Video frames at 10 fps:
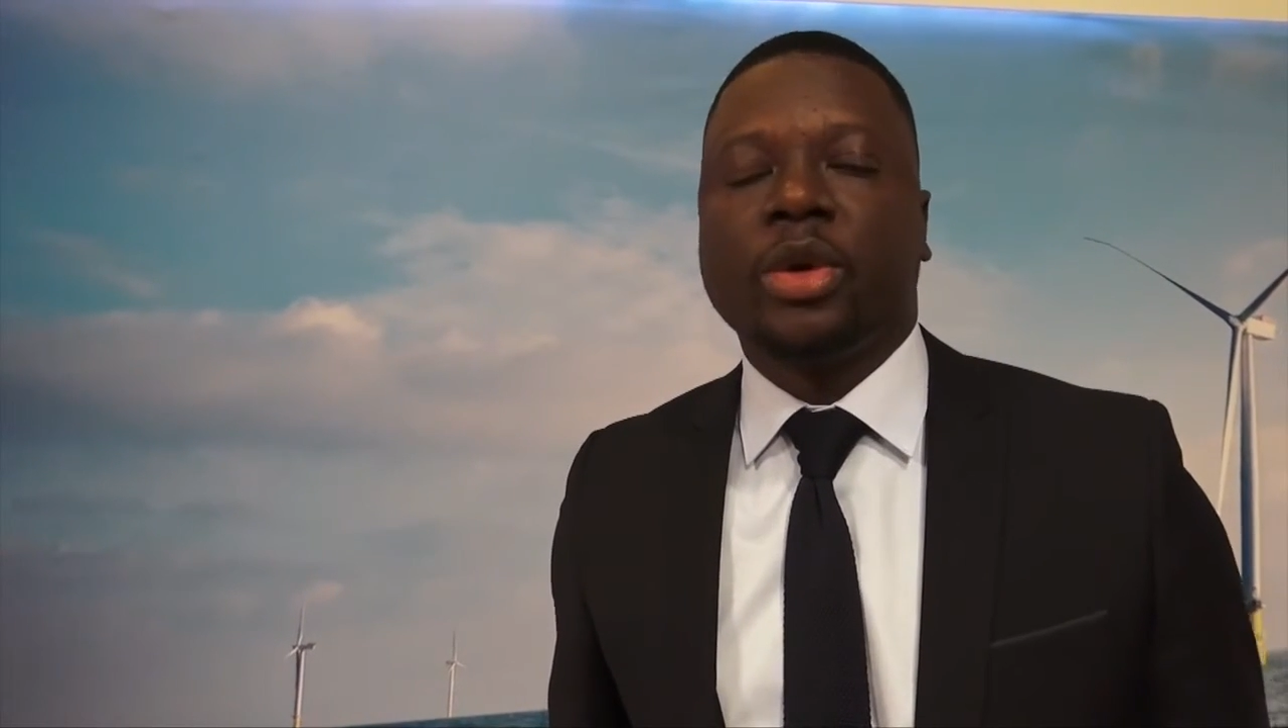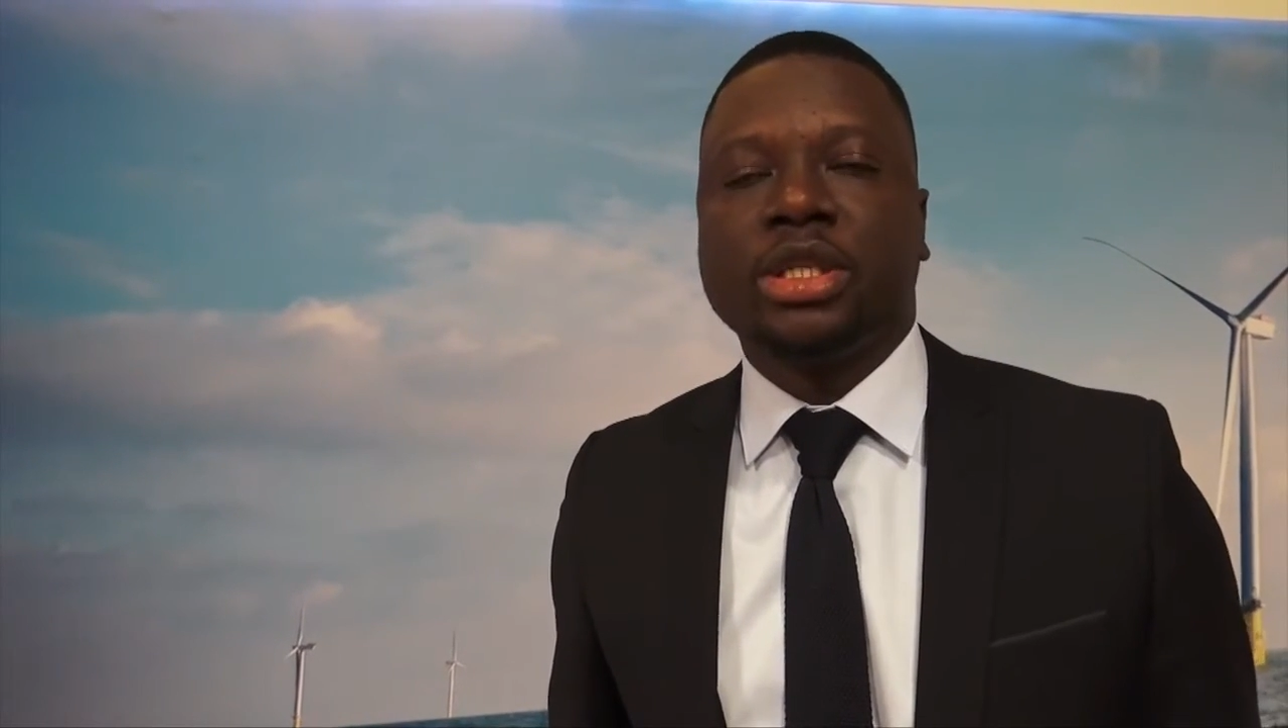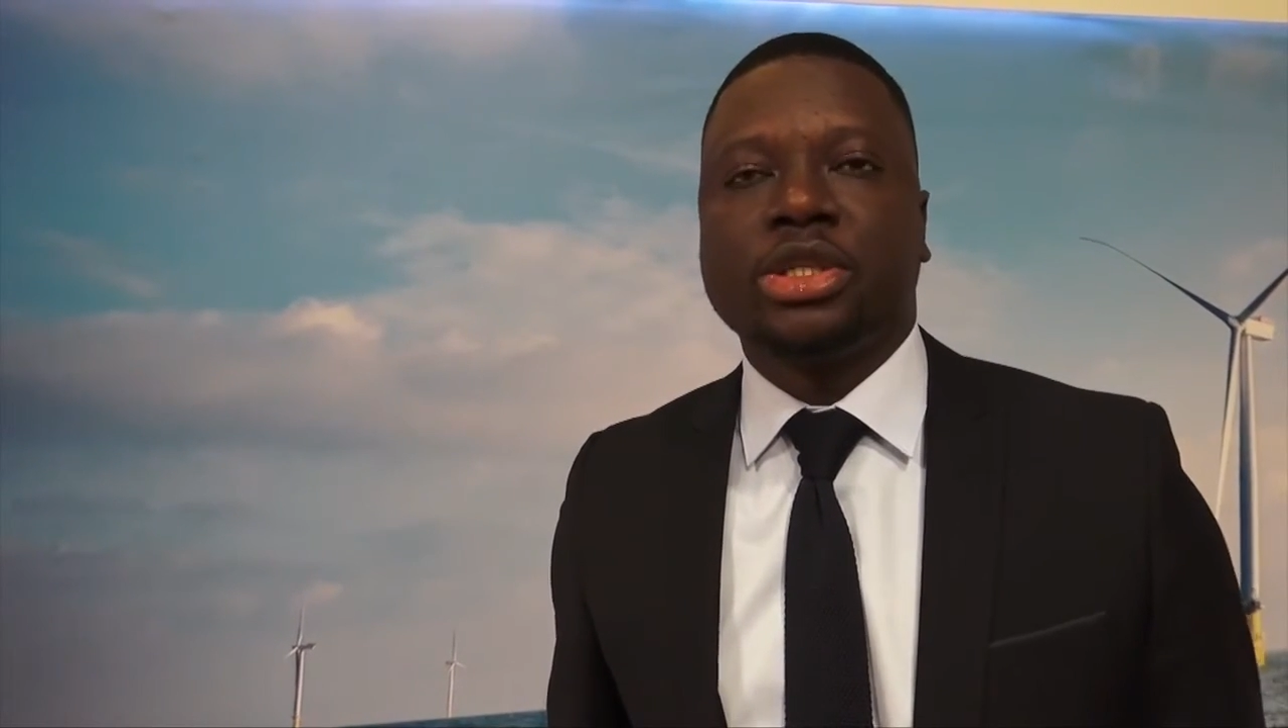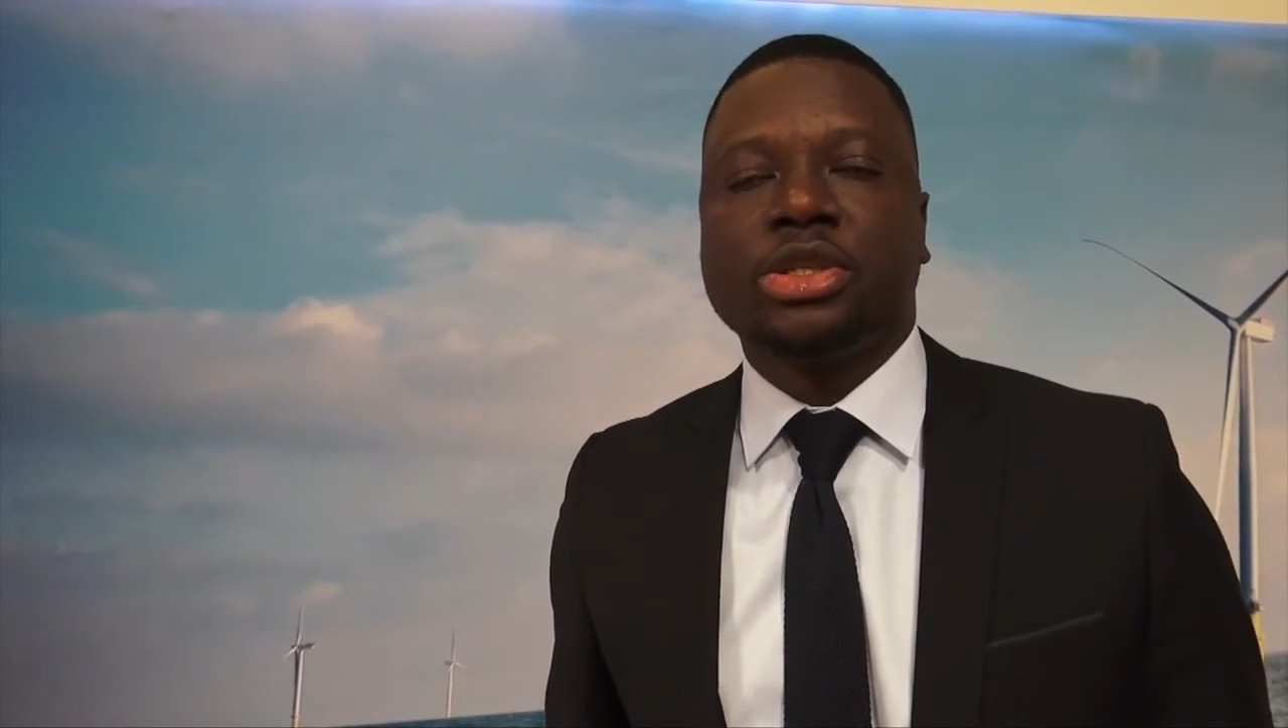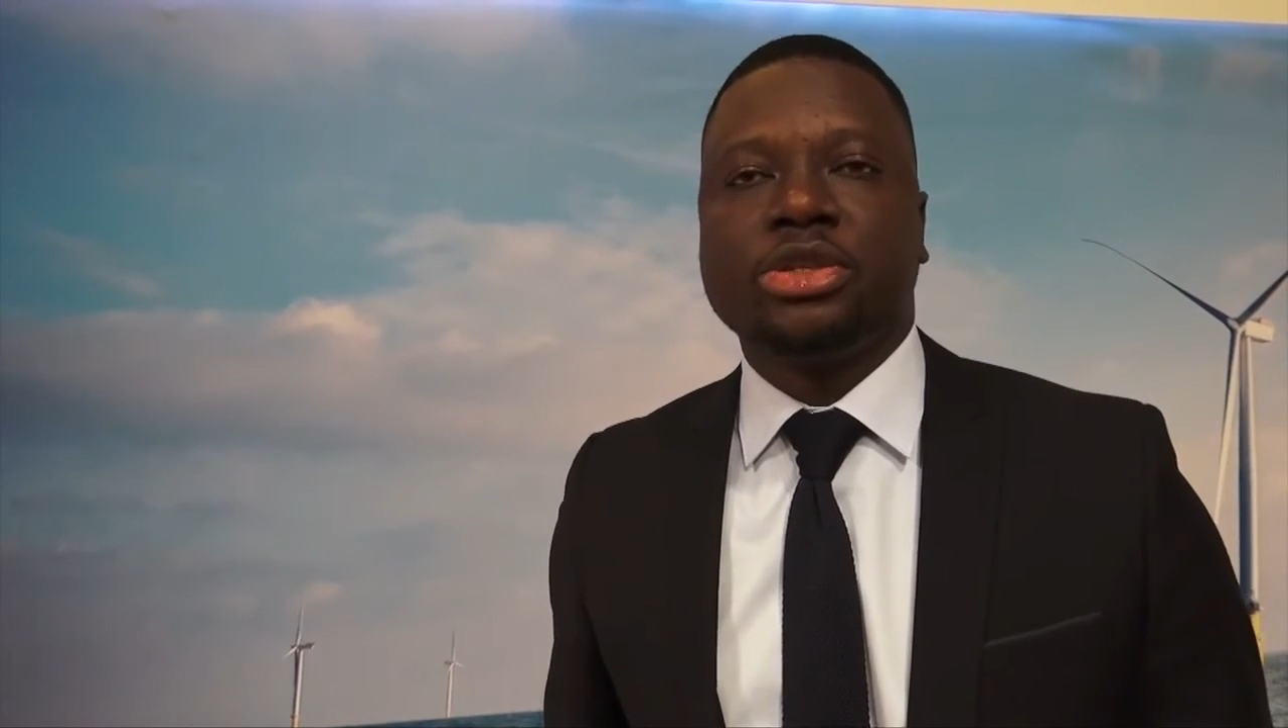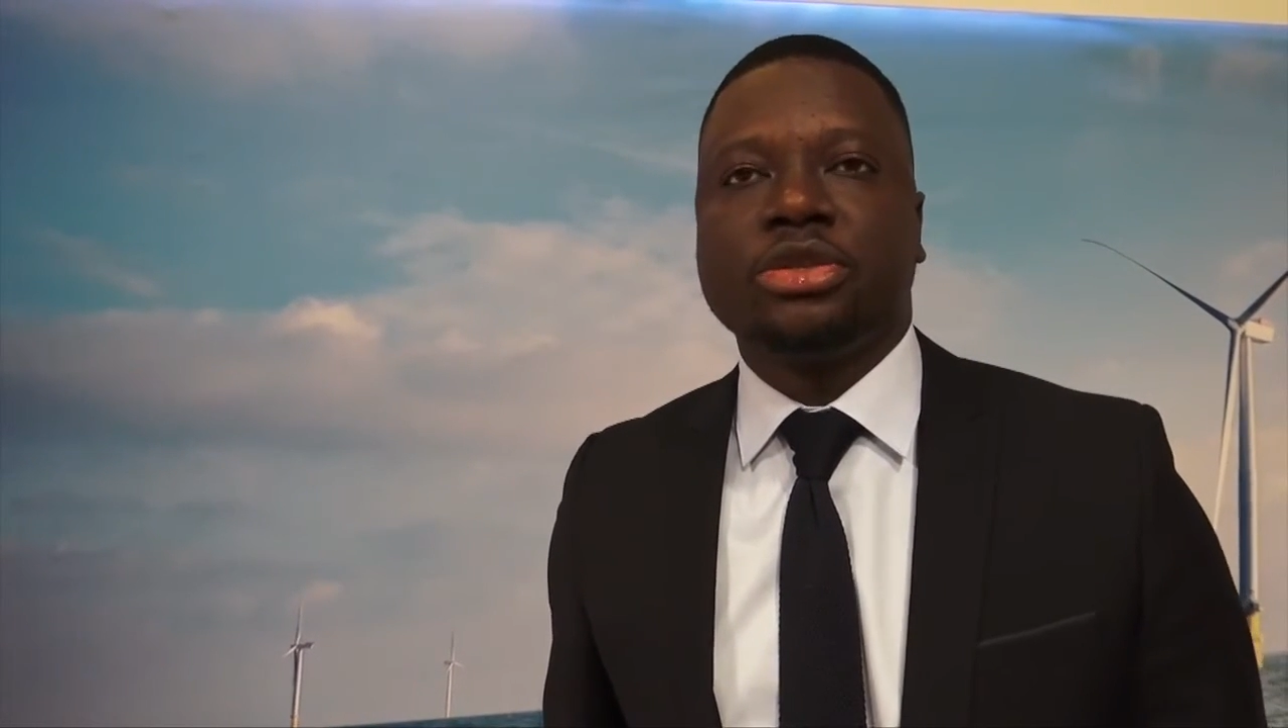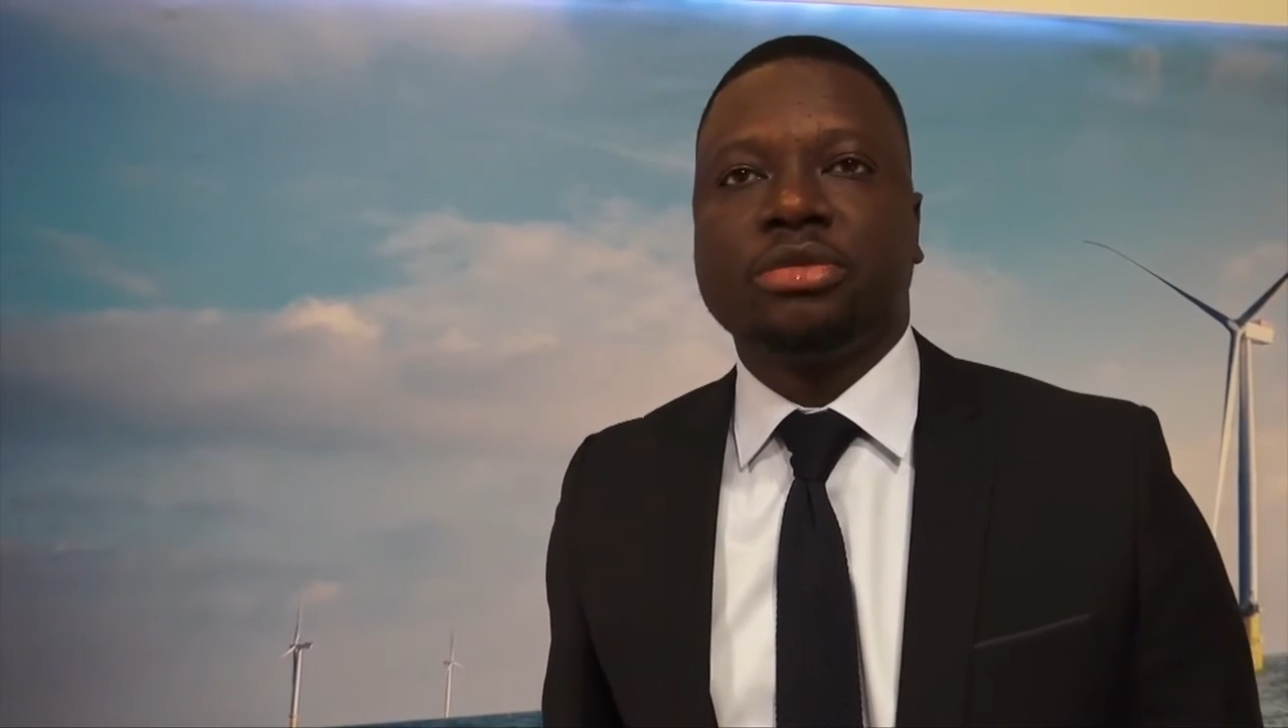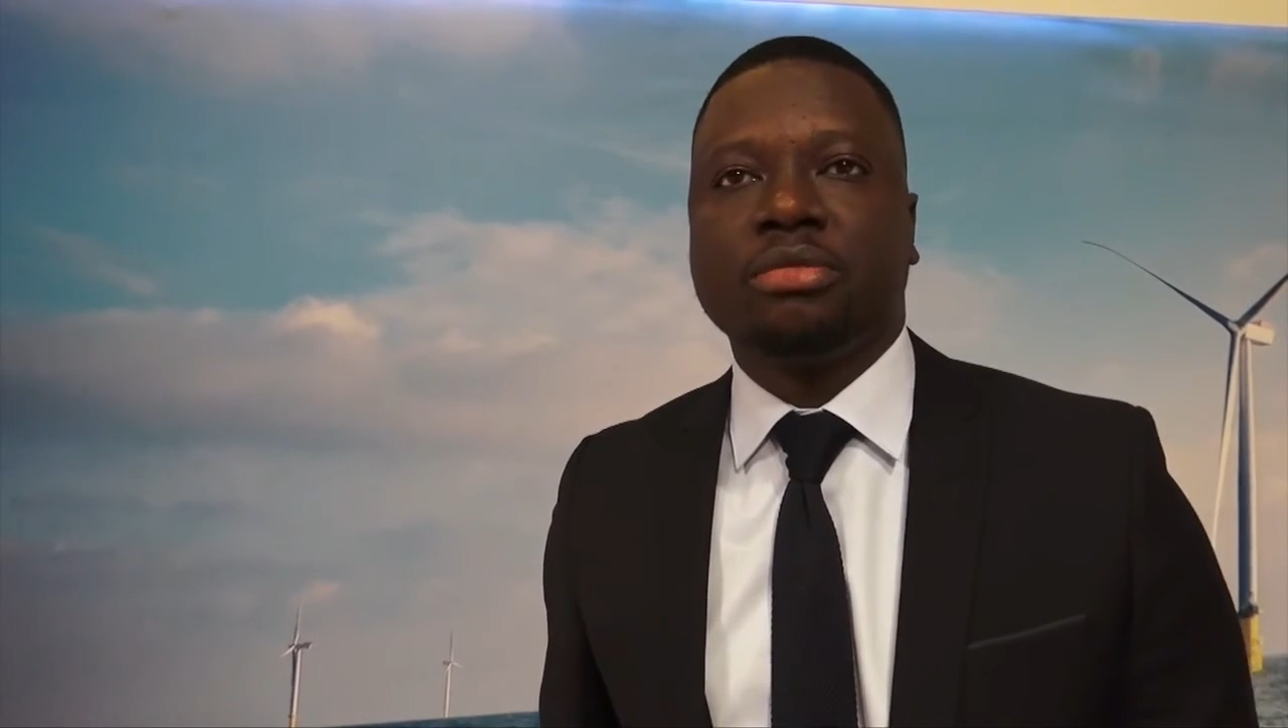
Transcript: want to do.